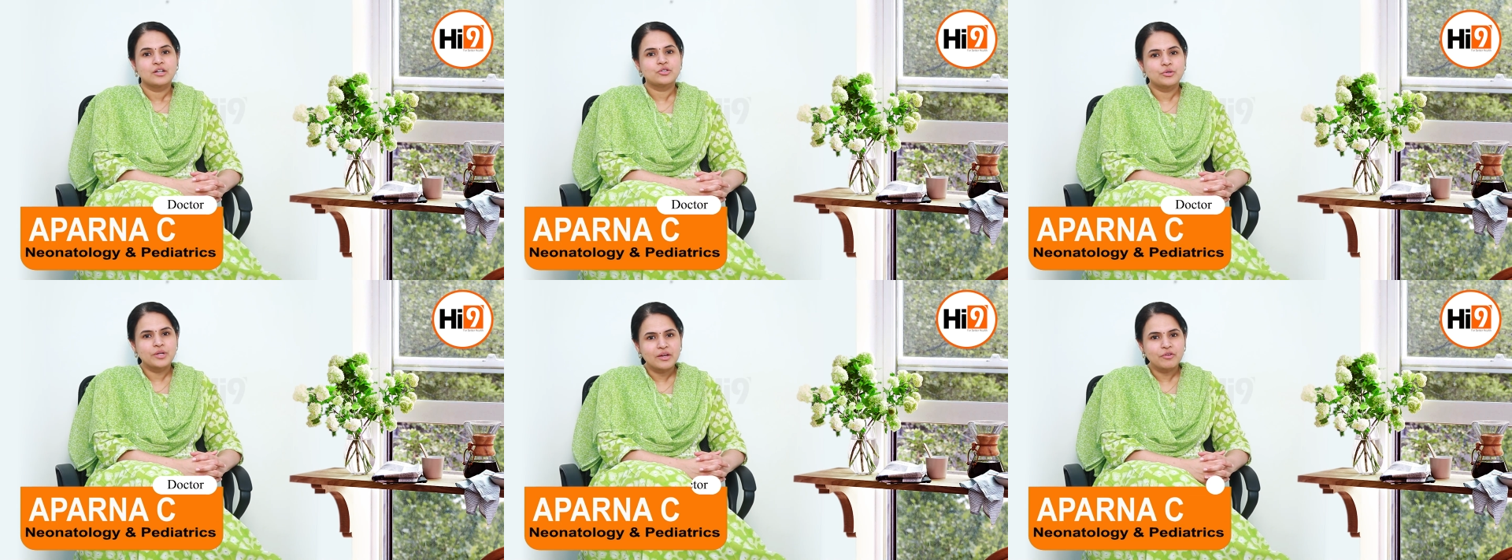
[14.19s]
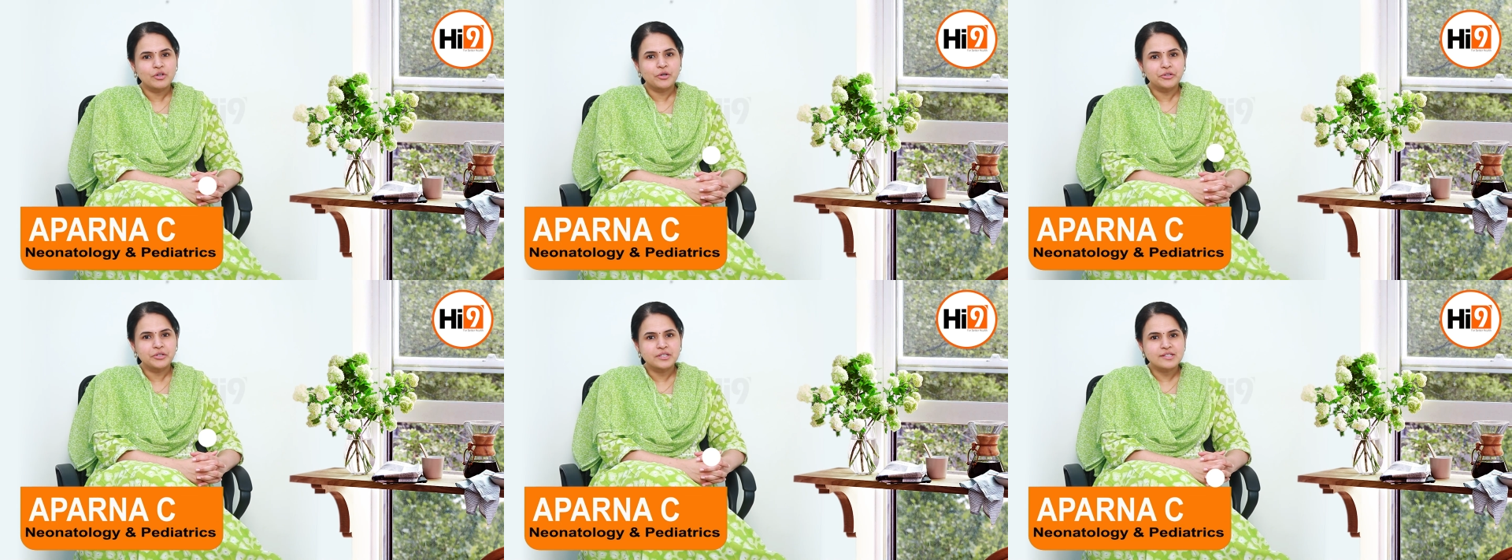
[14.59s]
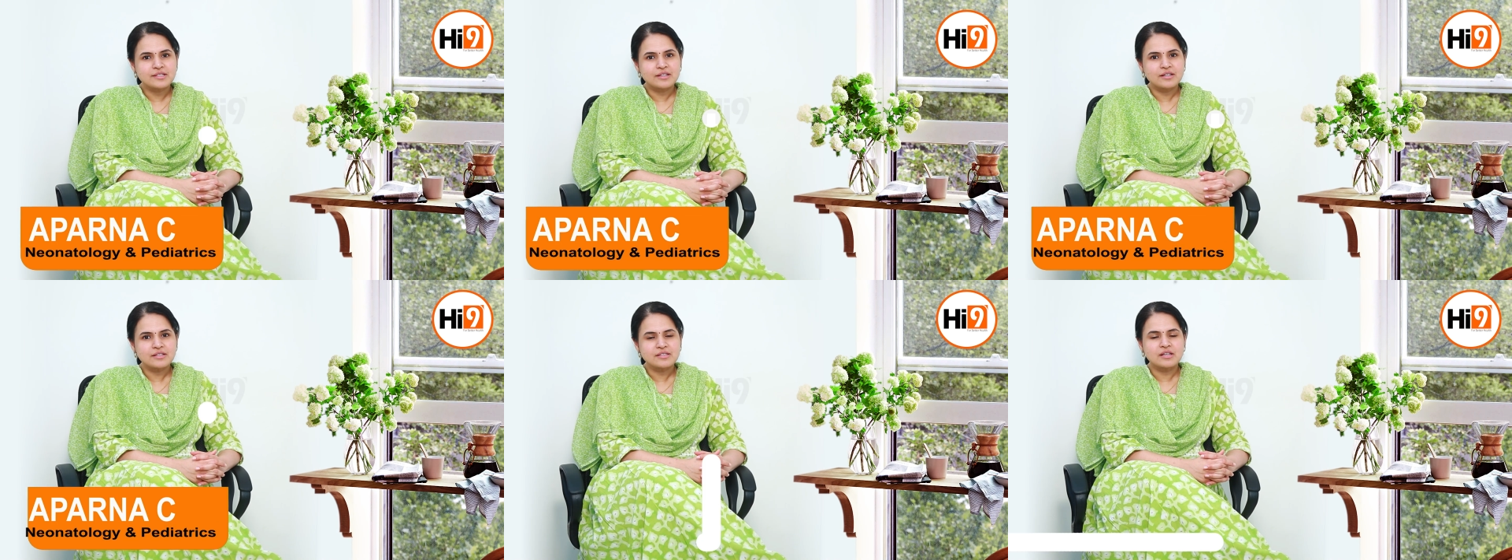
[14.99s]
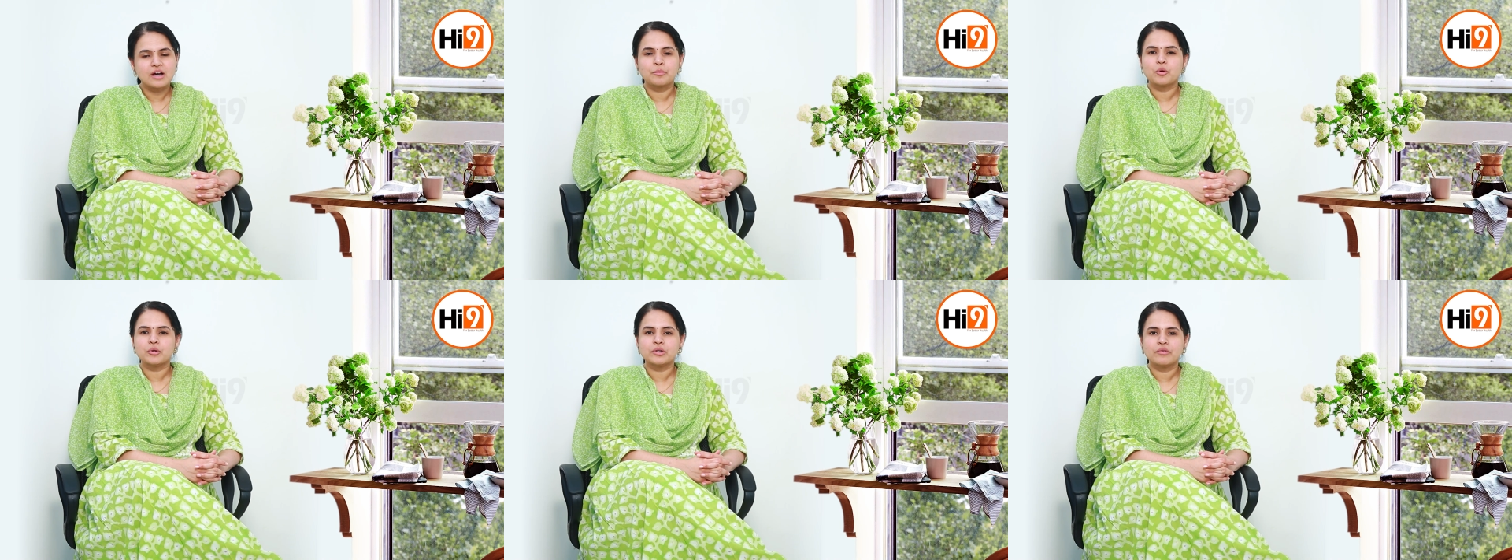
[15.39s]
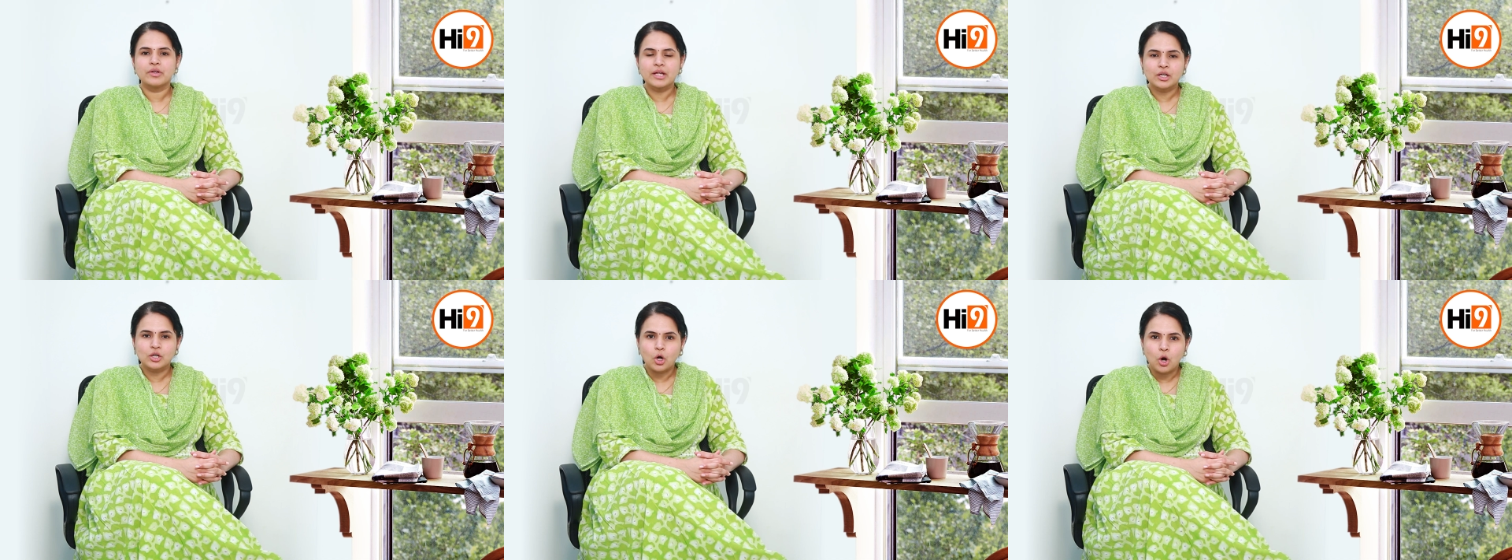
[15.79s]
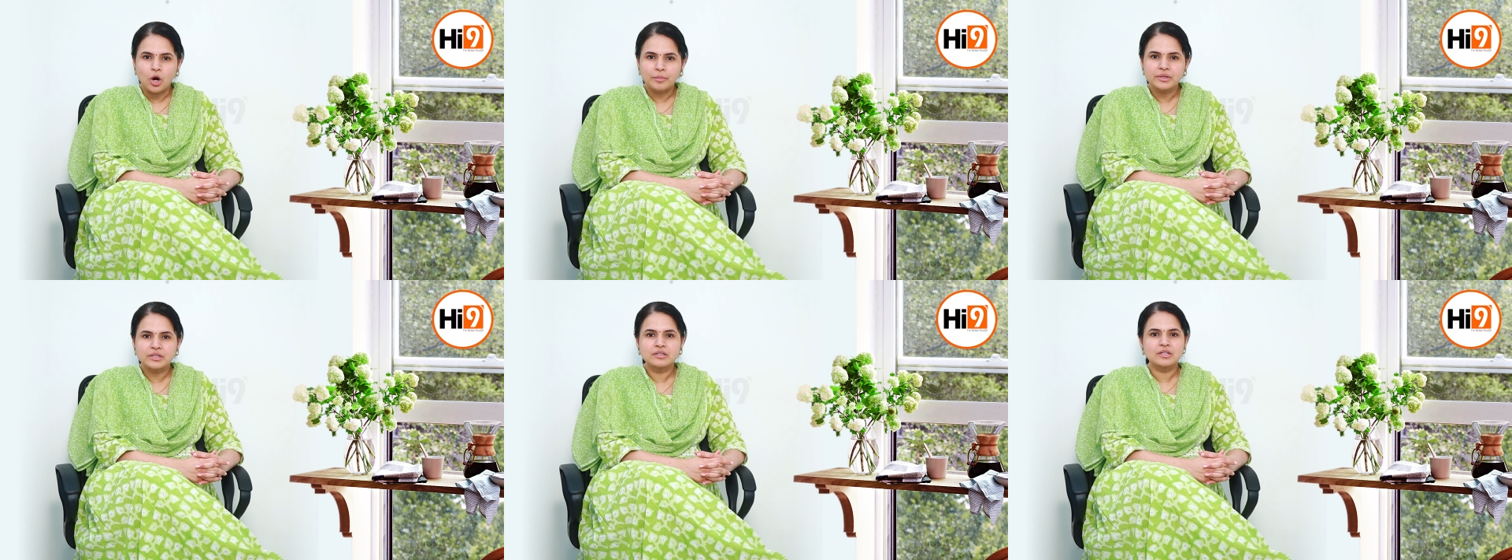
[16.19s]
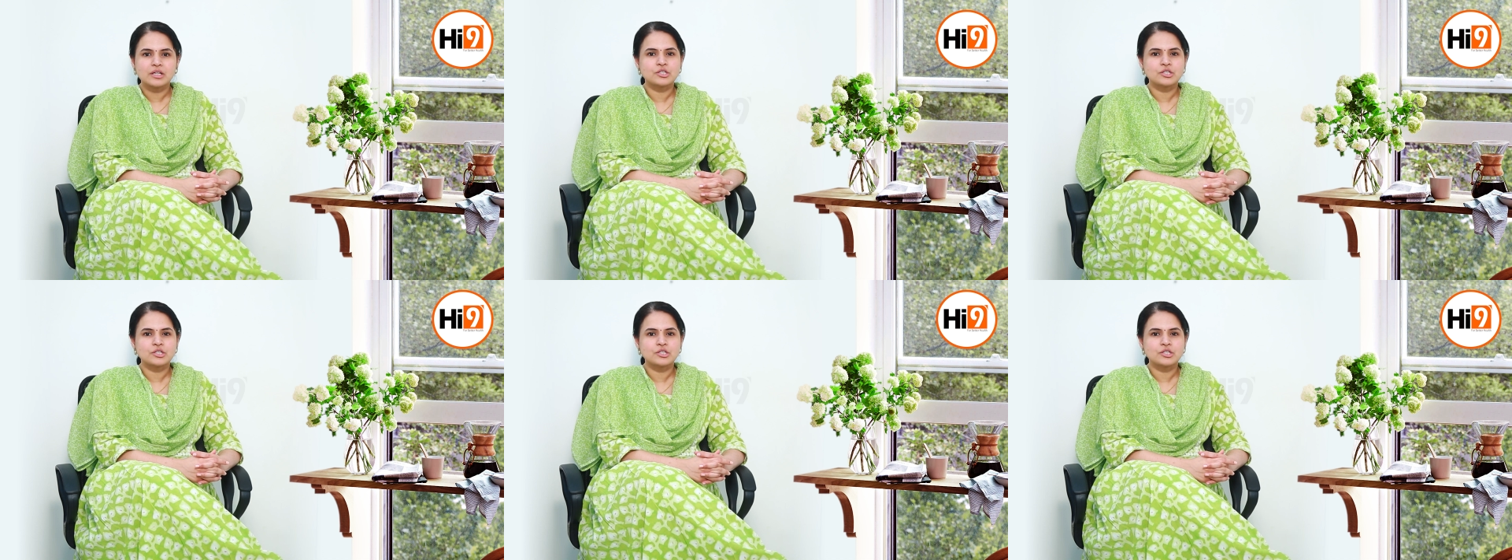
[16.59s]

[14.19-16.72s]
Today we are going to discuss about a very common